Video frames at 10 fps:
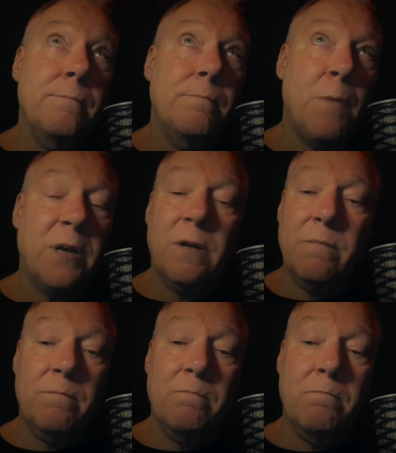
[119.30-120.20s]
But
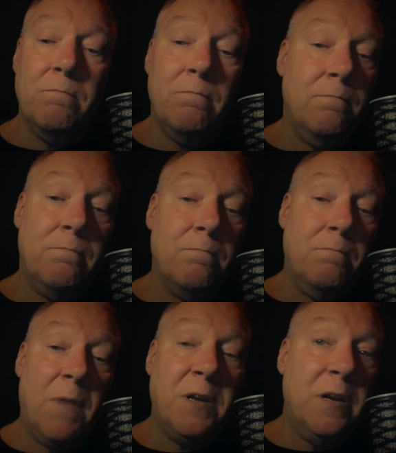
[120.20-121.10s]

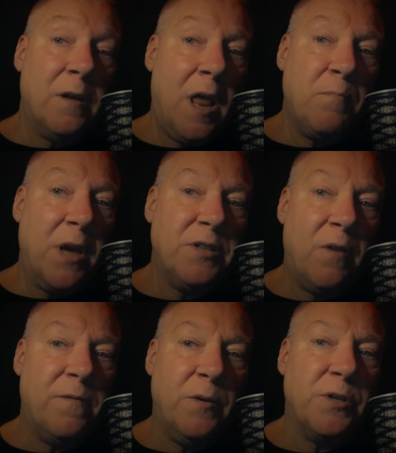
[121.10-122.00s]
I didn't let
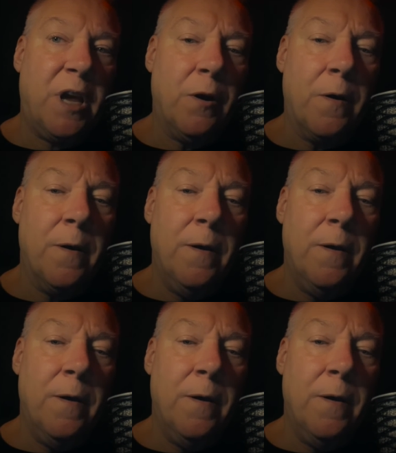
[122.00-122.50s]
myself feel scared.